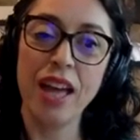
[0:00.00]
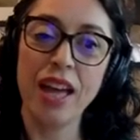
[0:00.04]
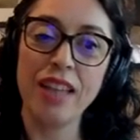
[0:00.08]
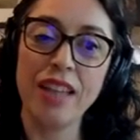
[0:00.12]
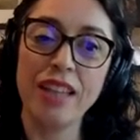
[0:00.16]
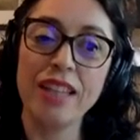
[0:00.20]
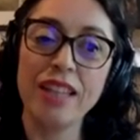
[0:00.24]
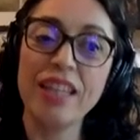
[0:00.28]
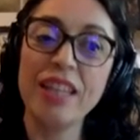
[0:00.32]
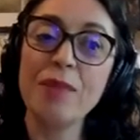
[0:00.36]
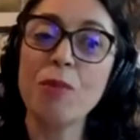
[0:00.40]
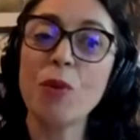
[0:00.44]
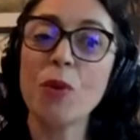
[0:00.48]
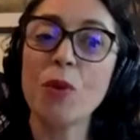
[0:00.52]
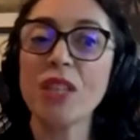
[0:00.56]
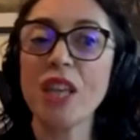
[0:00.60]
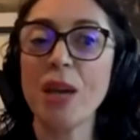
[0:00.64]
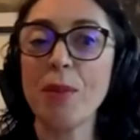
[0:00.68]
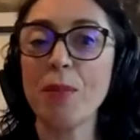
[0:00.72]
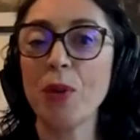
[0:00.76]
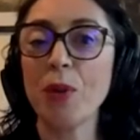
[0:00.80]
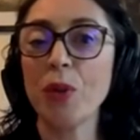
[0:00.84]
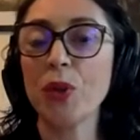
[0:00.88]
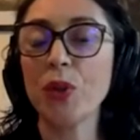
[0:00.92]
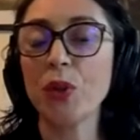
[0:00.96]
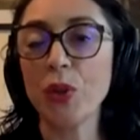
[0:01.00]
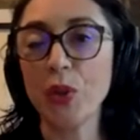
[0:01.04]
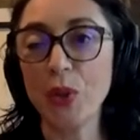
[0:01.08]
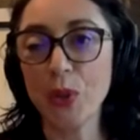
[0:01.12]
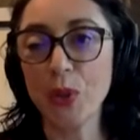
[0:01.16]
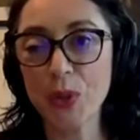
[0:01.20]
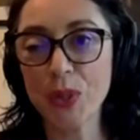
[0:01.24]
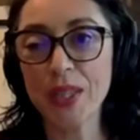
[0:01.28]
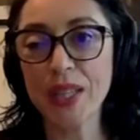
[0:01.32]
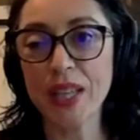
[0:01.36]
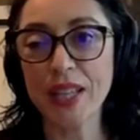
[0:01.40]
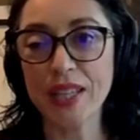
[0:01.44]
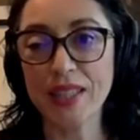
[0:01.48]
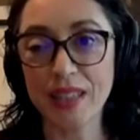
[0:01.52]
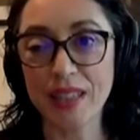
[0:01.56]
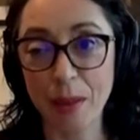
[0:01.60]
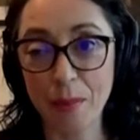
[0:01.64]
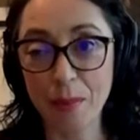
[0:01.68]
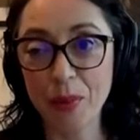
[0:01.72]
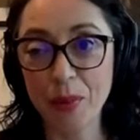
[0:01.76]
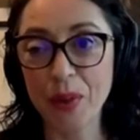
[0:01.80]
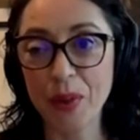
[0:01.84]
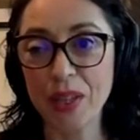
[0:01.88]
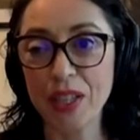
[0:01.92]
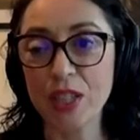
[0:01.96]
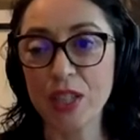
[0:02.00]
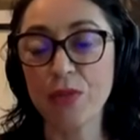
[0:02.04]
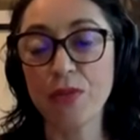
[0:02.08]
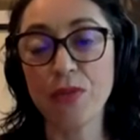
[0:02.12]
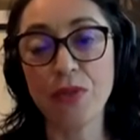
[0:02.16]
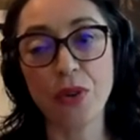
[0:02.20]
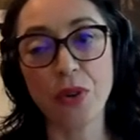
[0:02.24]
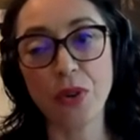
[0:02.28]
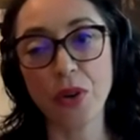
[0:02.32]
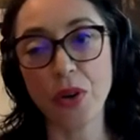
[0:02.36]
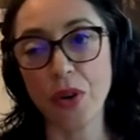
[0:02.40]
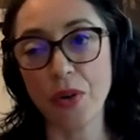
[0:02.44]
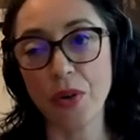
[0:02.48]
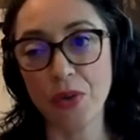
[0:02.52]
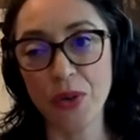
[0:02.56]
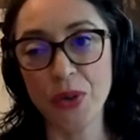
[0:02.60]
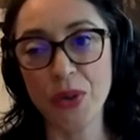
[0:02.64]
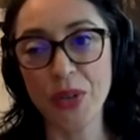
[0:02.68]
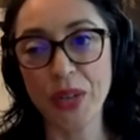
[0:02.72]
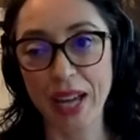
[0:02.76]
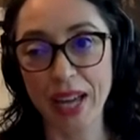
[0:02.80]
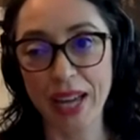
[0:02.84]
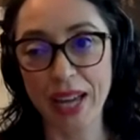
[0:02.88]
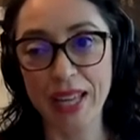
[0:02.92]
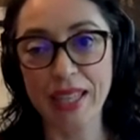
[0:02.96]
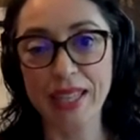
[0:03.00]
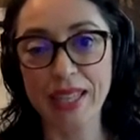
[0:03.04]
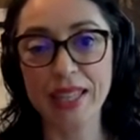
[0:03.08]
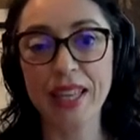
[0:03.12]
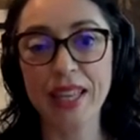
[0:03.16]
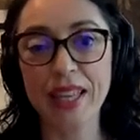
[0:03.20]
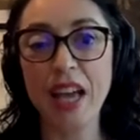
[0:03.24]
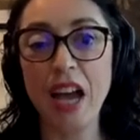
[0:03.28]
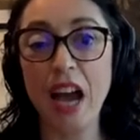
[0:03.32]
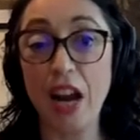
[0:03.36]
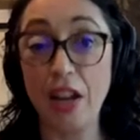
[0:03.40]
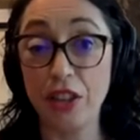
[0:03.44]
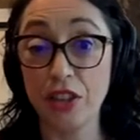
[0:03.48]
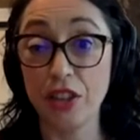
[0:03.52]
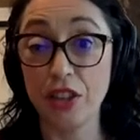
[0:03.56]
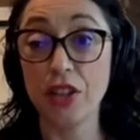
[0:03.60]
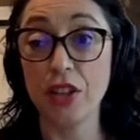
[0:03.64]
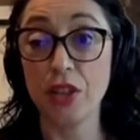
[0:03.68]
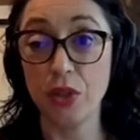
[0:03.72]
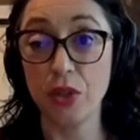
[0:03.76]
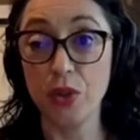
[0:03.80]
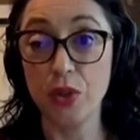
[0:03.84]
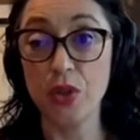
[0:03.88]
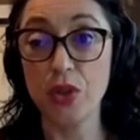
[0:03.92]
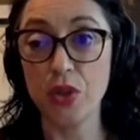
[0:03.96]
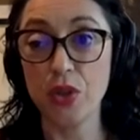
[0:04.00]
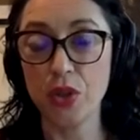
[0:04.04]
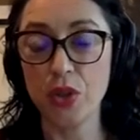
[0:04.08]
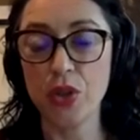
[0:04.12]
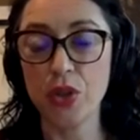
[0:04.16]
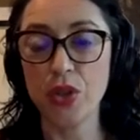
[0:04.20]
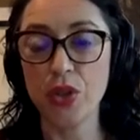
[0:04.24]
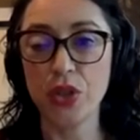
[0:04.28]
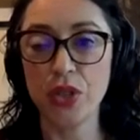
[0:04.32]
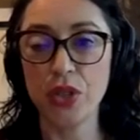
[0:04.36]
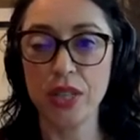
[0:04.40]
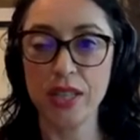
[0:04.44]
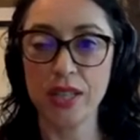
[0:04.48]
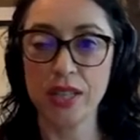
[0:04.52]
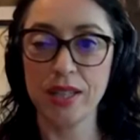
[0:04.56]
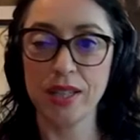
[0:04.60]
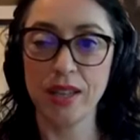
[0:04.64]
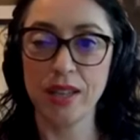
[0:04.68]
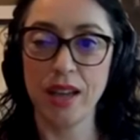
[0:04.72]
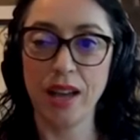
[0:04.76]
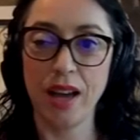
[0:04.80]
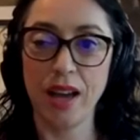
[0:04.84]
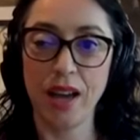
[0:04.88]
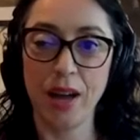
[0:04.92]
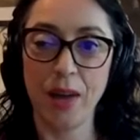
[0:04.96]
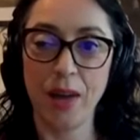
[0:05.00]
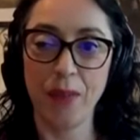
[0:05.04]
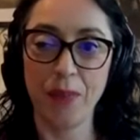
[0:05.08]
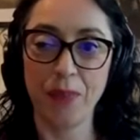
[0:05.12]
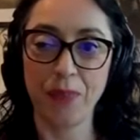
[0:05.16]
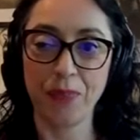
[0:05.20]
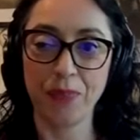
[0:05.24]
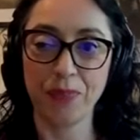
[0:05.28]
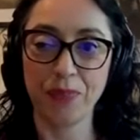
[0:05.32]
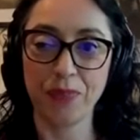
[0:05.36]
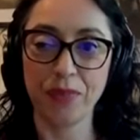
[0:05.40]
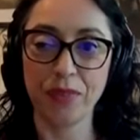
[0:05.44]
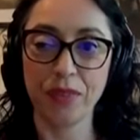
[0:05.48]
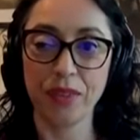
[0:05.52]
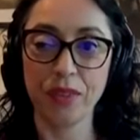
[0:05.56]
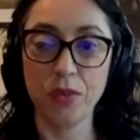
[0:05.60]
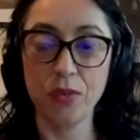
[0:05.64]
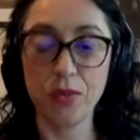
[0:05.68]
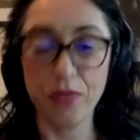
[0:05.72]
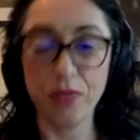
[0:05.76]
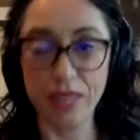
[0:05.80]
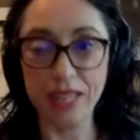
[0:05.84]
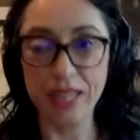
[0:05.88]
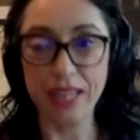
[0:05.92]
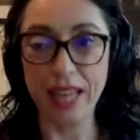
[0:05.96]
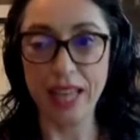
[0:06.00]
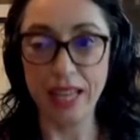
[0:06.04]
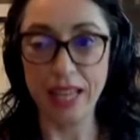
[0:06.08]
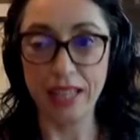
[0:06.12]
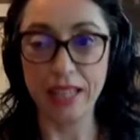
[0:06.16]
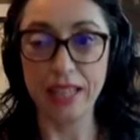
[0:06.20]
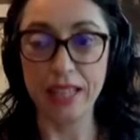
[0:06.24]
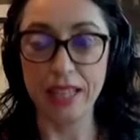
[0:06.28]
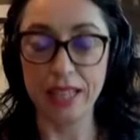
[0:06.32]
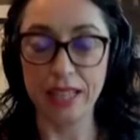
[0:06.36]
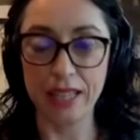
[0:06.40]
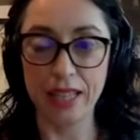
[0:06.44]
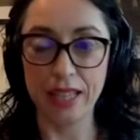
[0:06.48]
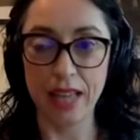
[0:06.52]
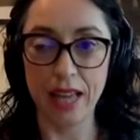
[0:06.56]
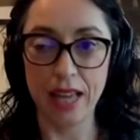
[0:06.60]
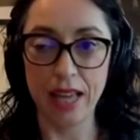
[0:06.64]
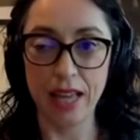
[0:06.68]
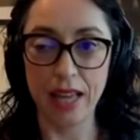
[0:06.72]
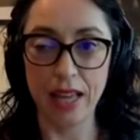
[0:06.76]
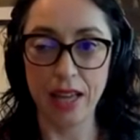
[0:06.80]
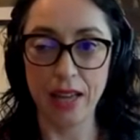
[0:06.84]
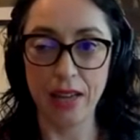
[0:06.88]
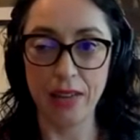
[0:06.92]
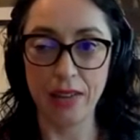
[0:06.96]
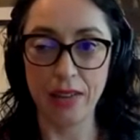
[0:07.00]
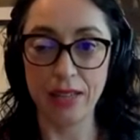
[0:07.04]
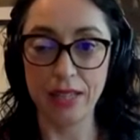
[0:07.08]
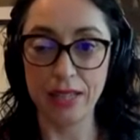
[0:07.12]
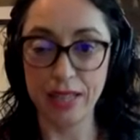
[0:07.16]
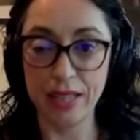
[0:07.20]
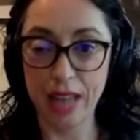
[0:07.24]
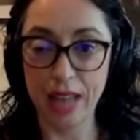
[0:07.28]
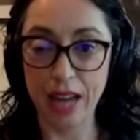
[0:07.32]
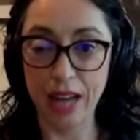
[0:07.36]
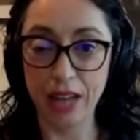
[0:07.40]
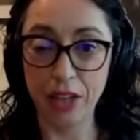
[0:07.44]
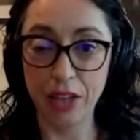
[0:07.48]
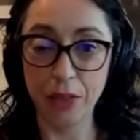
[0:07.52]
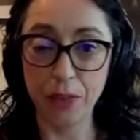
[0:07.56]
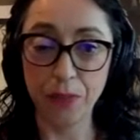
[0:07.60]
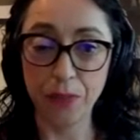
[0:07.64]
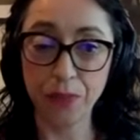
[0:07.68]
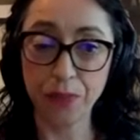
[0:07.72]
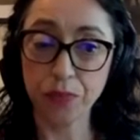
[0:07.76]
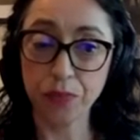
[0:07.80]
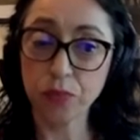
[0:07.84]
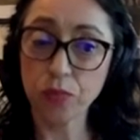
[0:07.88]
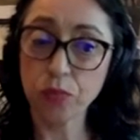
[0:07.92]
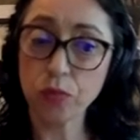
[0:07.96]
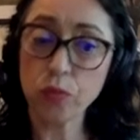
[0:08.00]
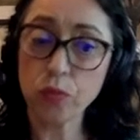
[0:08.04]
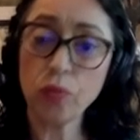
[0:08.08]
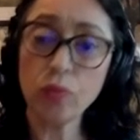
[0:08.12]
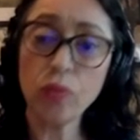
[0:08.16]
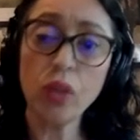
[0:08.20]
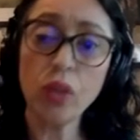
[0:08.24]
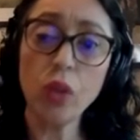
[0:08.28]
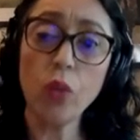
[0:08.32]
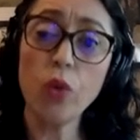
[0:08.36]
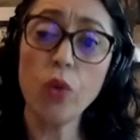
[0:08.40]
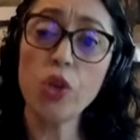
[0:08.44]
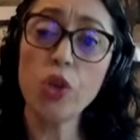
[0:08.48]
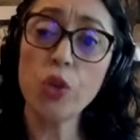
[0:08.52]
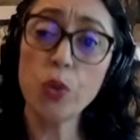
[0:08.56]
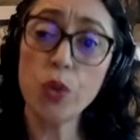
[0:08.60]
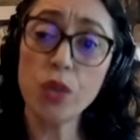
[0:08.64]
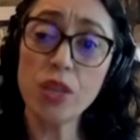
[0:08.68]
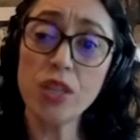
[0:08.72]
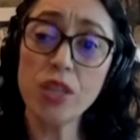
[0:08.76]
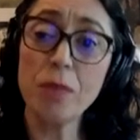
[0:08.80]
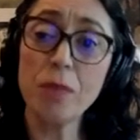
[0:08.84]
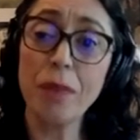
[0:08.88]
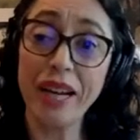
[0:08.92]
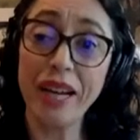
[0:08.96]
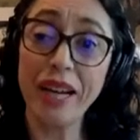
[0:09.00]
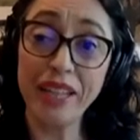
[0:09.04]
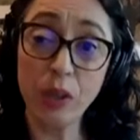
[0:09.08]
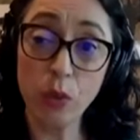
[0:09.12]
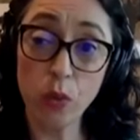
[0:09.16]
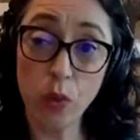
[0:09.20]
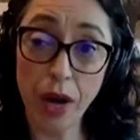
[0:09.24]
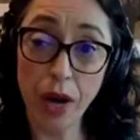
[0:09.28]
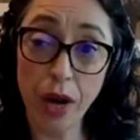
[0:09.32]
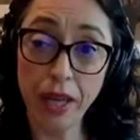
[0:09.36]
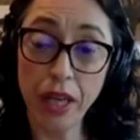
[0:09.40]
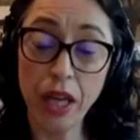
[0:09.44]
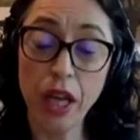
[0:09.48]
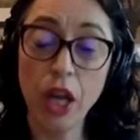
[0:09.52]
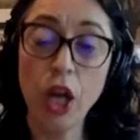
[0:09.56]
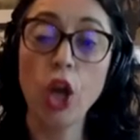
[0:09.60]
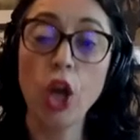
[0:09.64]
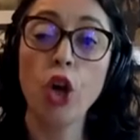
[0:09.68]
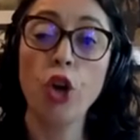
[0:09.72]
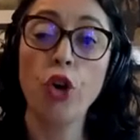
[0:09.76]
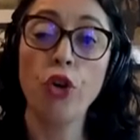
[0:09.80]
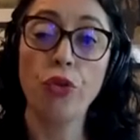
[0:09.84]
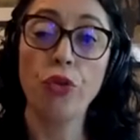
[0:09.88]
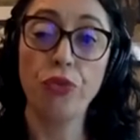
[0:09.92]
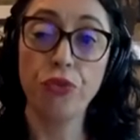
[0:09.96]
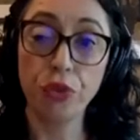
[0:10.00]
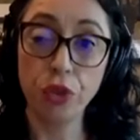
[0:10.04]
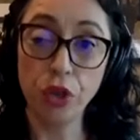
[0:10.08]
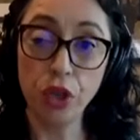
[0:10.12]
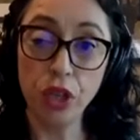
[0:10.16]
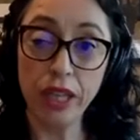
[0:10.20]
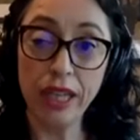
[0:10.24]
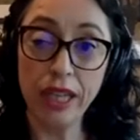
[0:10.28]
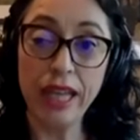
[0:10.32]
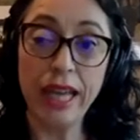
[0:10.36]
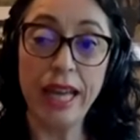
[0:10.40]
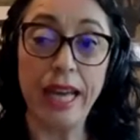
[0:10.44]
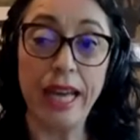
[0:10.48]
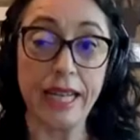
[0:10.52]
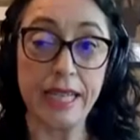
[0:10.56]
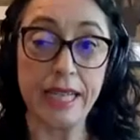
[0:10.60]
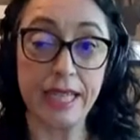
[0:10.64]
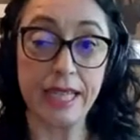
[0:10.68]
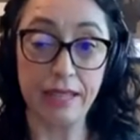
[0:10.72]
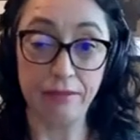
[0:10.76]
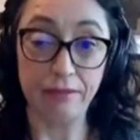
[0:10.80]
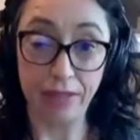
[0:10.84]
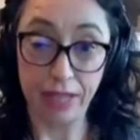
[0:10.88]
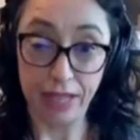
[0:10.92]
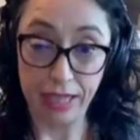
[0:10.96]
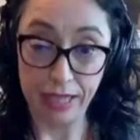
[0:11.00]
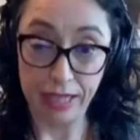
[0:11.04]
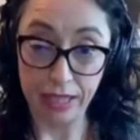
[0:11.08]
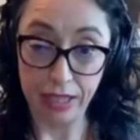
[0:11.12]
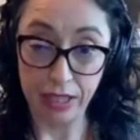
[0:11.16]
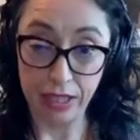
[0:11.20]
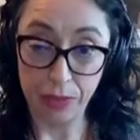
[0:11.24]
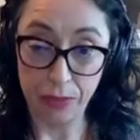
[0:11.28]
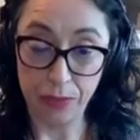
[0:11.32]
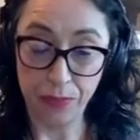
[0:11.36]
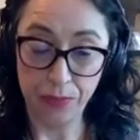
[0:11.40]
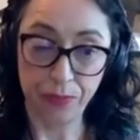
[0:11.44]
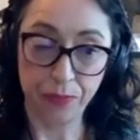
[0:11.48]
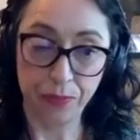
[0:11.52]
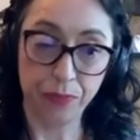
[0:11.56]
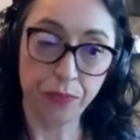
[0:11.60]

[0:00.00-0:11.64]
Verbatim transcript: And the team was able to use the submarines for a few days in order to search this, um, to investigate this, uh, this site, which was, by the way, fully excavated.